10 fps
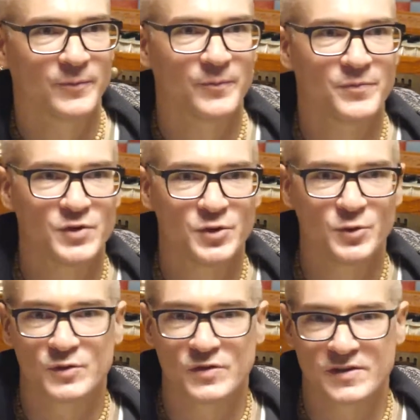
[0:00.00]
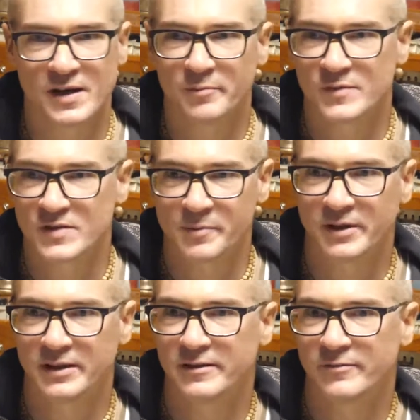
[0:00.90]
choose
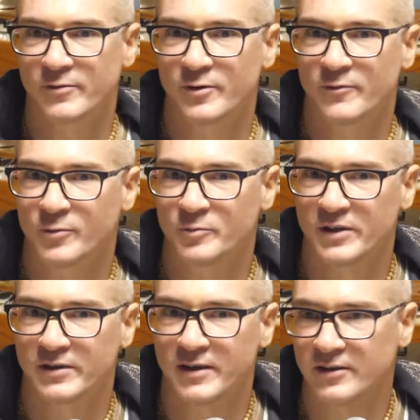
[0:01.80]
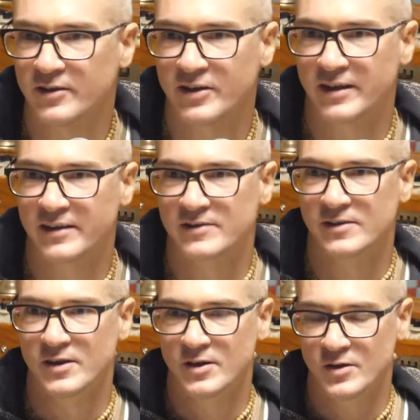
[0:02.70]
somebody from the other kings.
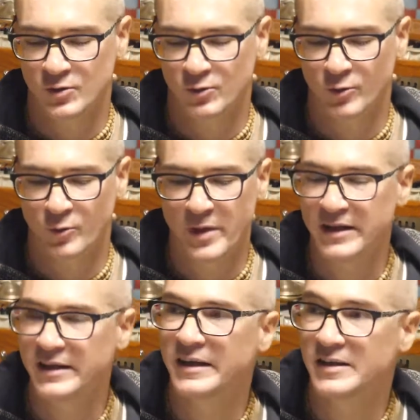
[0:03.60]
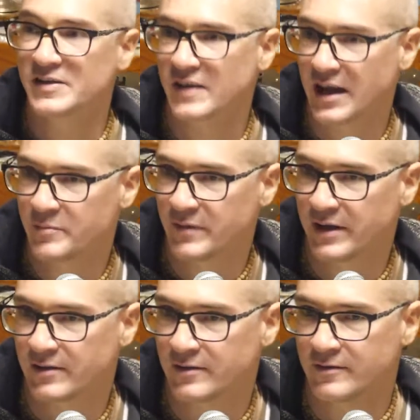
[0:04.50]
So many kings came
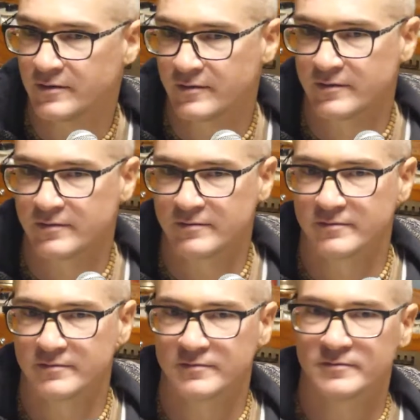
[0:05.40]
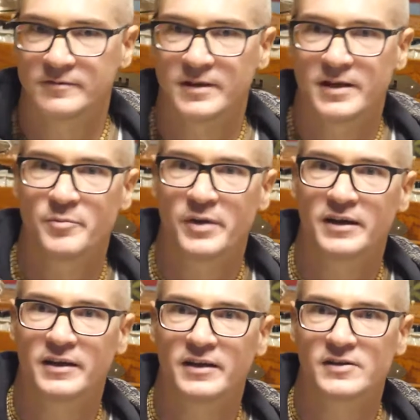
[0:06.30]
there. Many
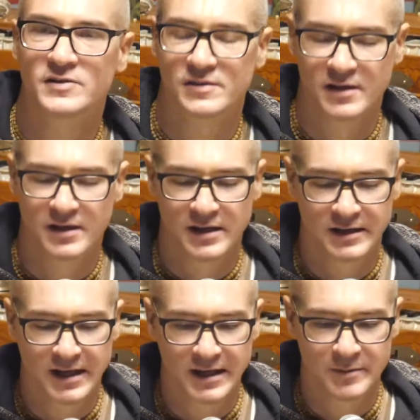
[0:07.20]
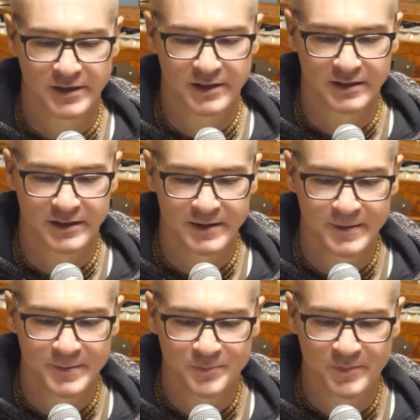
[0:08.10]
kings came there,
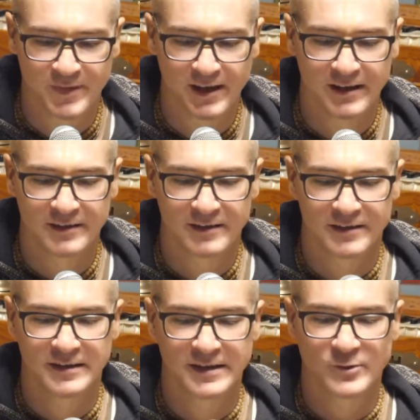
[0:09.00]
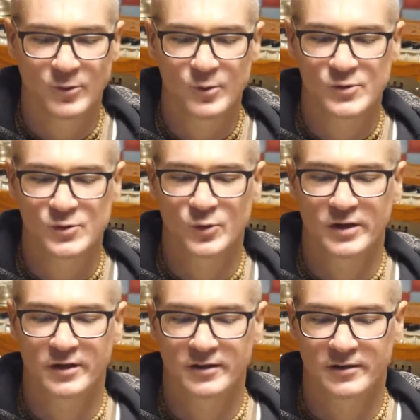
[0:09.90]
and they also
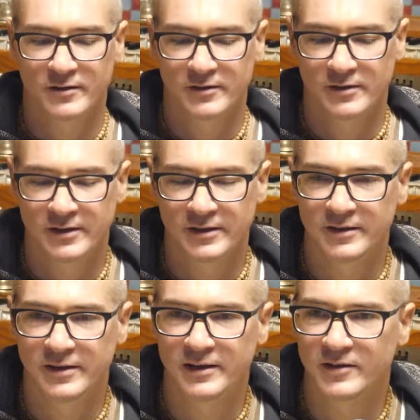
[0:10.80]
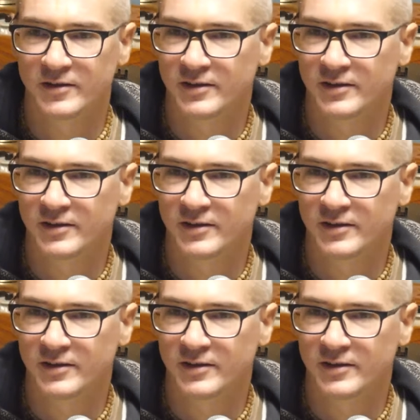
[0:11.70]
heard that